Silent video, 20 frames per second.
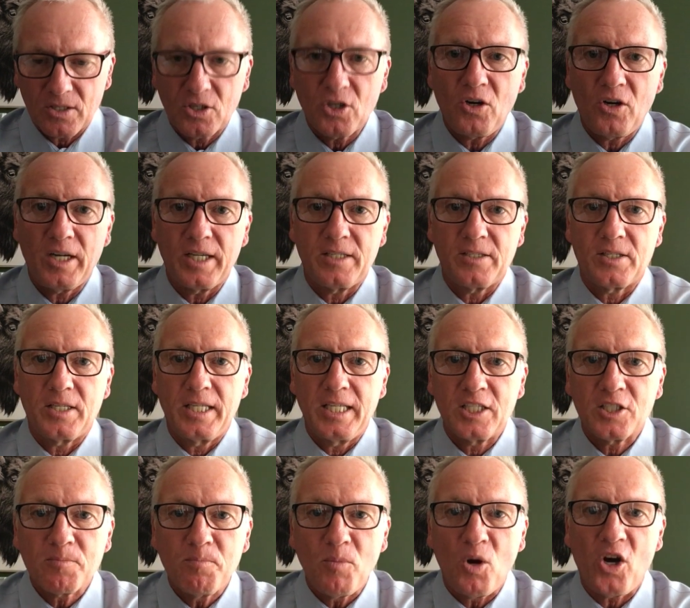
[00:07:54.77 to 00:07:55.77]
guys,
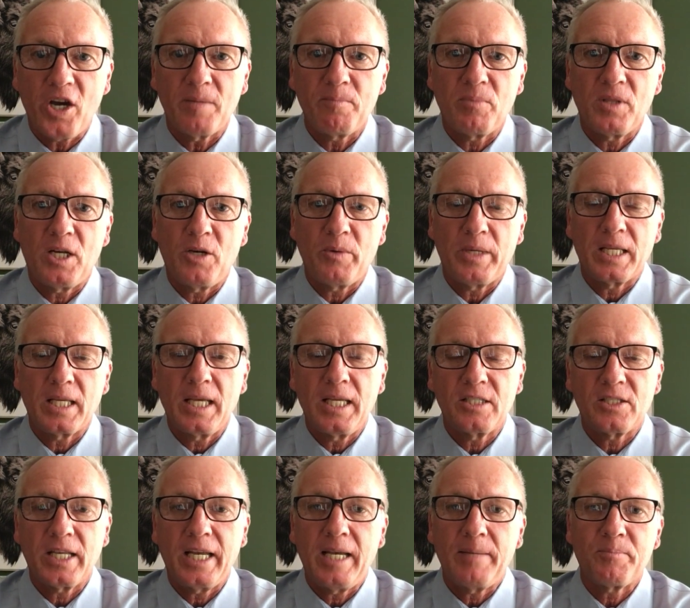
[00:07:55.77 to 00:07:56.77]
it's mind-blowing.
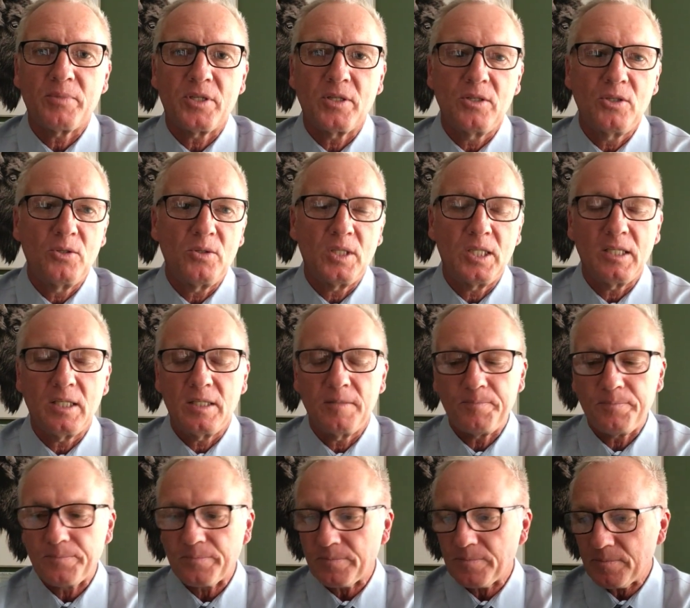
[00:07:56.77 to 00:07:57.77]
It's absolutely,
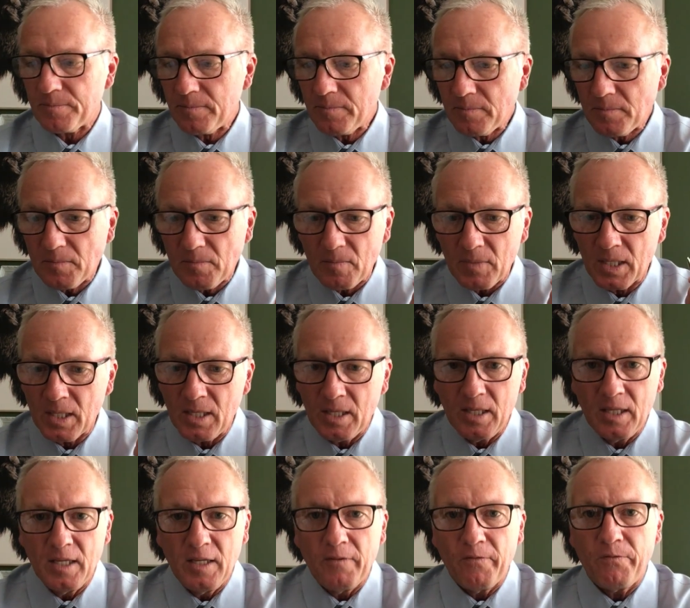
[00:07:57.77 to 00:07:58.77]

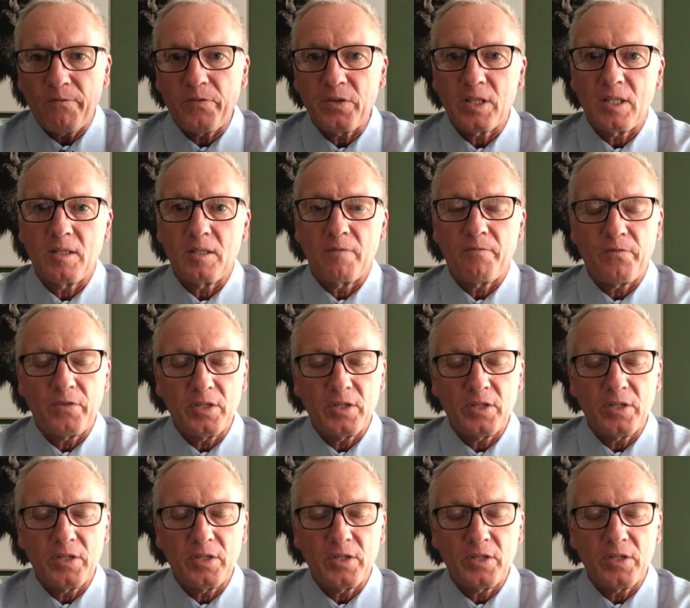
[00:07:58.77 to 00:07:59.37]
for the